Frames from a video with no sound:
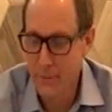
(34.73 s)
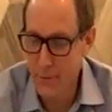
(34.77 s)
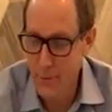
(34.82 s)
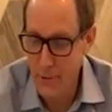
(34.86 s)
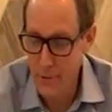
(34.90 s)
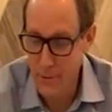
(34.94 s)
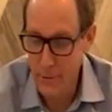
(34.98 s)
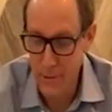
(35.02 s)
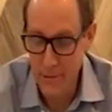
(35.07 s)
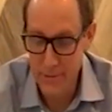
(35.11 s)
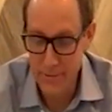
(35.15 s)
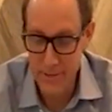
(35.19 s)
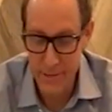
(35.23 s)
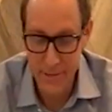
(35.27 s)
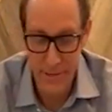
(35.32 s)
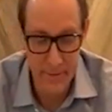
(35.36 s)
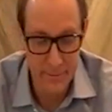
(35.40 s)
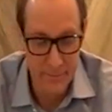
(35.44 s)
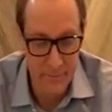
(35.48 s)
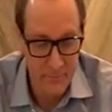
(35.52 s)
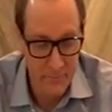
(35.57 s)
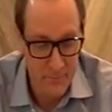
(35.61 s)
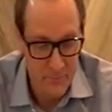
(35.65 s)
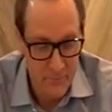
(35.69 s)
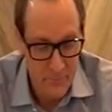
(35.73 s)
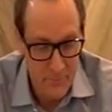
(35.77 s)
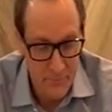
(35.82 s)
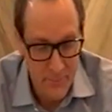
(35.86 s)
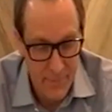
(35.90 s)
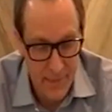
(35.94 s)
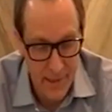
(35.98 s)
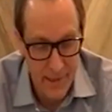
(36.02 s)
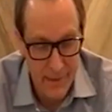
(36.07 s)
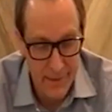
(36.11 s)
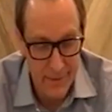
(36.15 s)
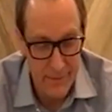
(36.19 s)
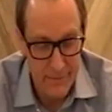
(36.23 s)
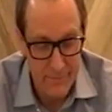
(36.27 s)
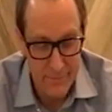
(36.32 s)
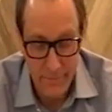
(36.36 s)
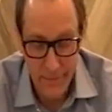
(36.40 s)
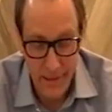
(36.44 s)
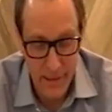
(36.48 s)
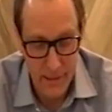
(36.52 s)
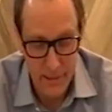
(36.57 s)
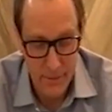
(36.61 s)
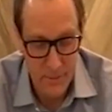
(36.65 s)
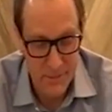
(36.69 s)
Where was I? I have
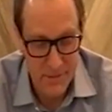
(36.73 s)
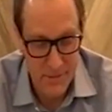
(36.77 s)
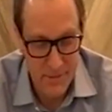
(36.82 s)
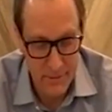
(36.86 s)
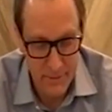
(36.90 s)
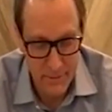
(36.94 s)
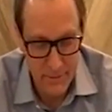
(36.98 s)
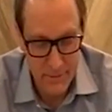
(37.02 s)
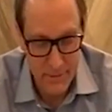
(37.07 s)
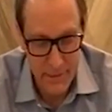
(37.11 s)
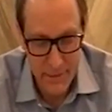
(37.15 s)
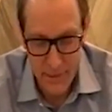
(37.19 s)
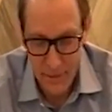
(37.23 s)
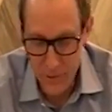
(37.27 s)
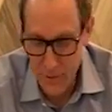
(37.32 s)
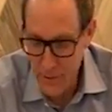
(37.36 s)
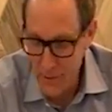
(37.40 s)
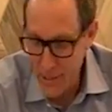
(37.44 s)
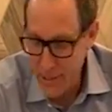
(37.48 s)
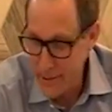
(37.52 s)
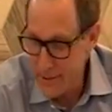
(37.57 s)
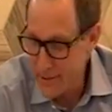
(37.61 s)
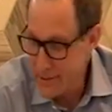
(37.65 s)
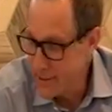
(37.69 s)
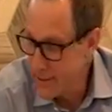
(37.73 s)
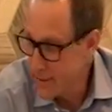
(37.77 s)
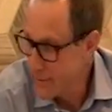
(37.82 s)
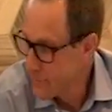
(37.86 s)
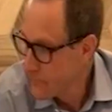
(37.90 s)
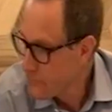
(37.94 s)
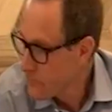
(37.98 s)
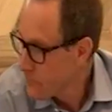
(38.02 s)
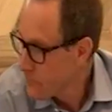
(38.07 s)
absolutely no idea.